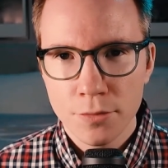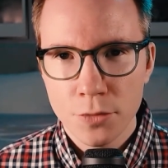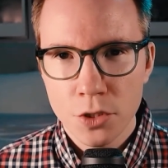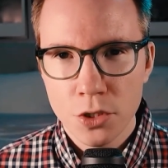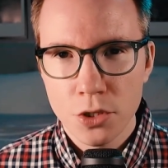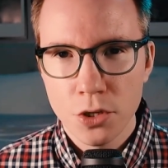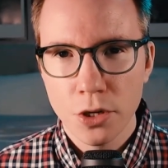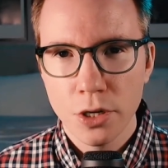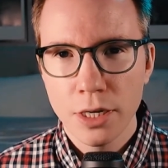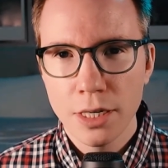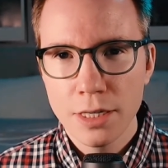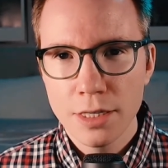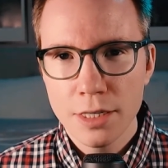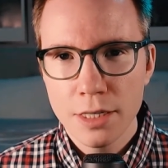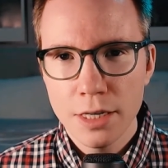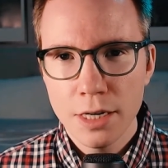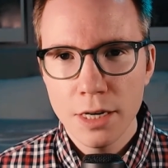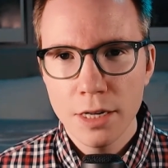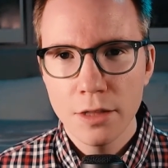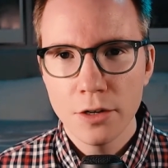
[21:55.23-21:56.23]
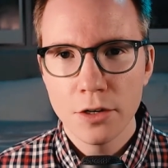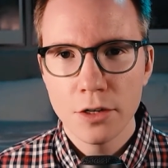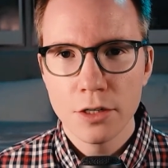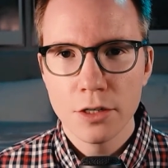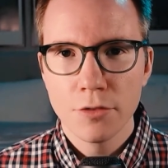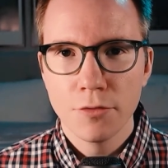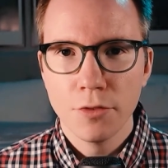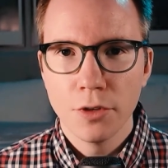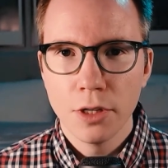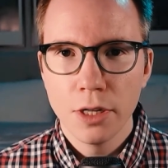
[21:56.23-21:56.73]
So you can see
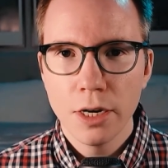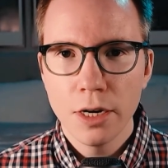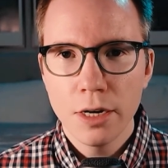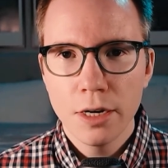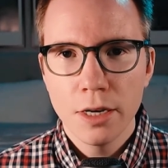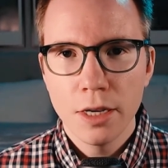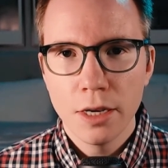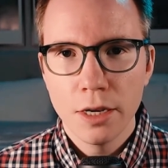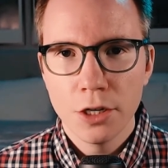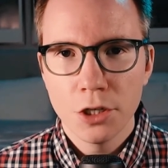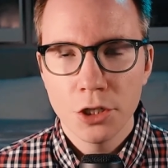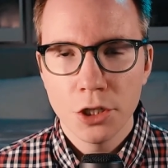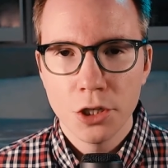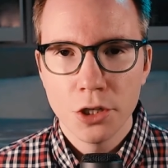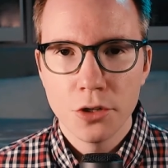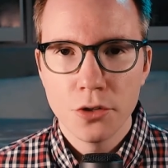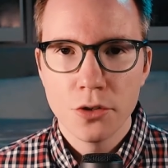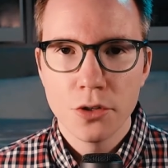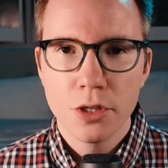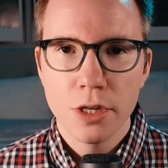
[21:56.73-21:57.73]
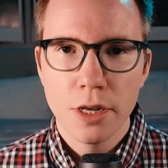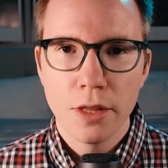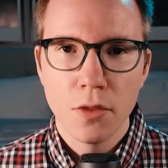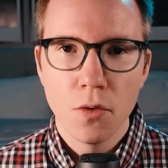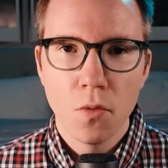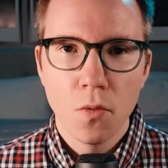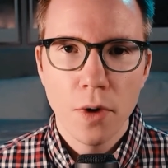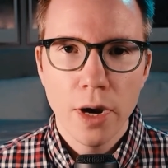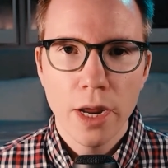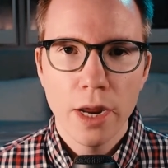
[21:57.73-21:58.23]
there's validity issues in
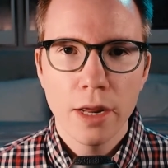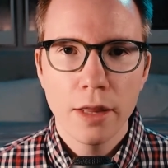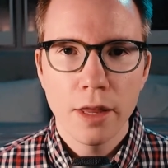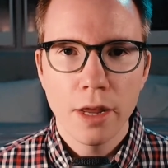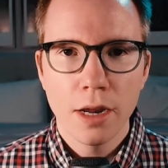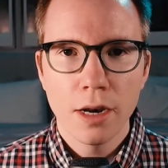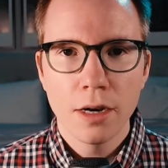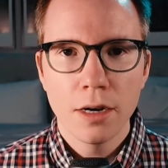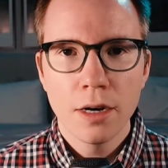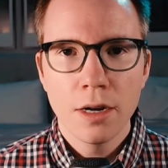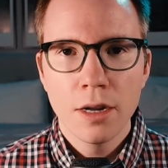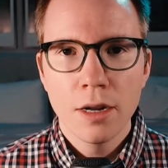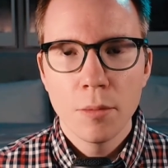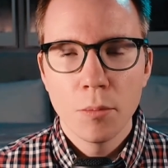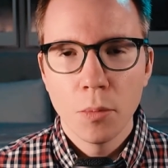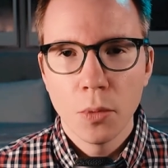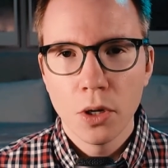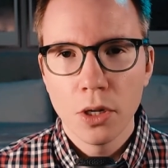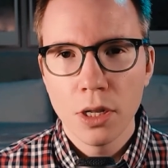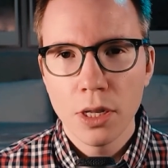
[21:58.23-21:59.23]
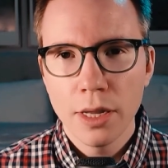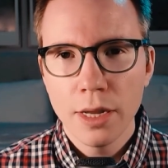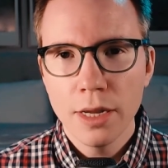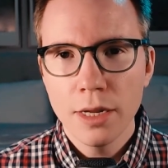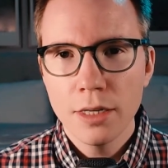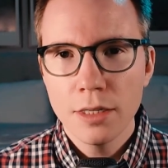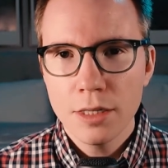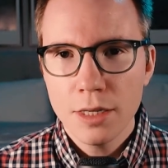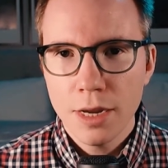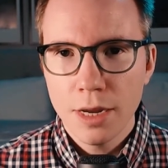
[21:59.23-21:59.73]
the way that
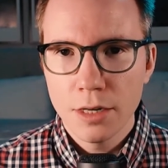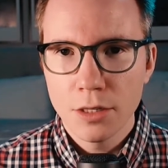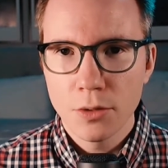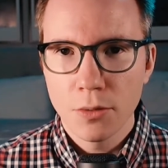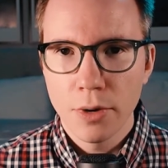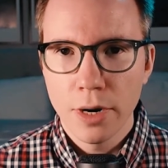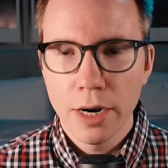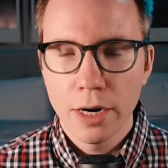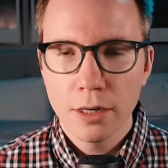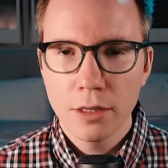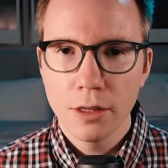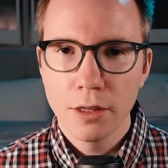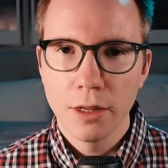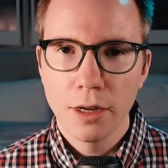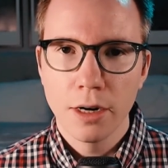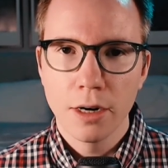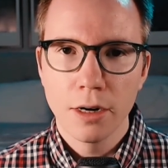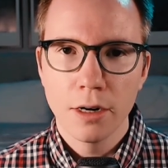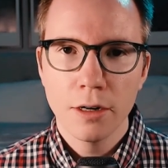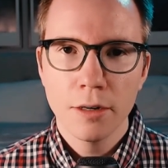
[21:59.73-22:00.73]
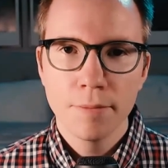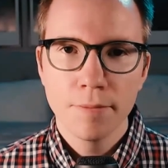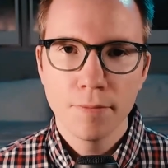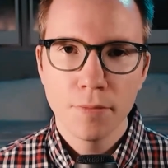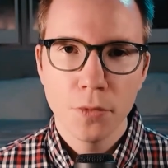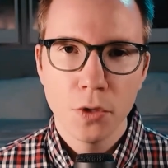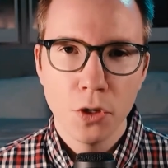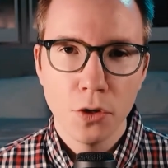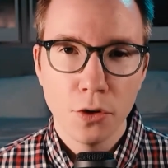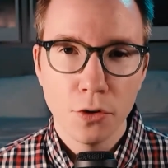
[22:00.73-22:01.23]
Maclean's has ranked their
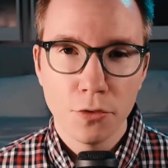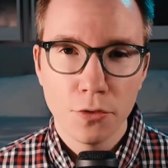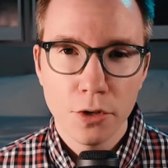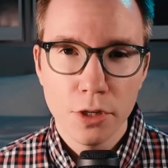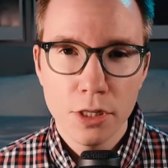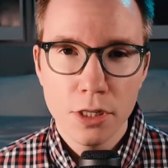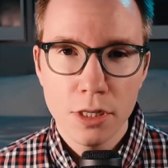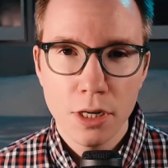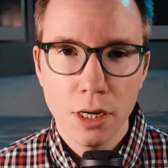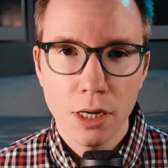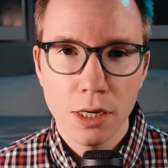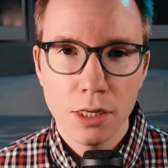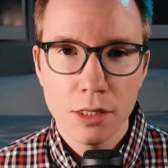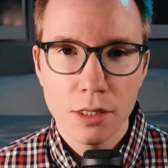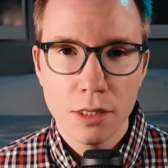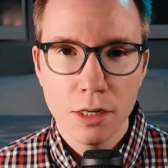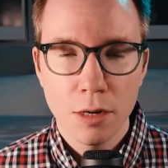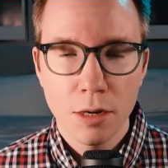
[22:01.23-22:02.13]
universities